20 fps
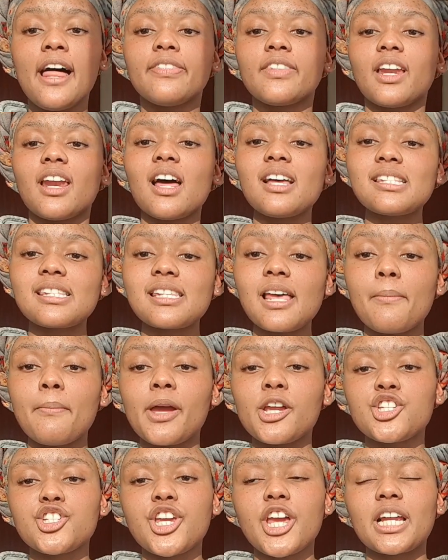The last time
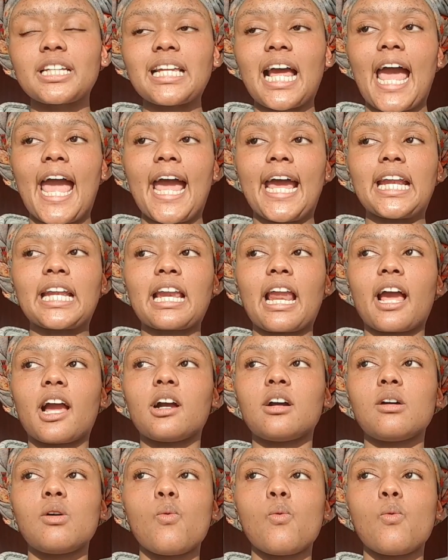I checked, I had like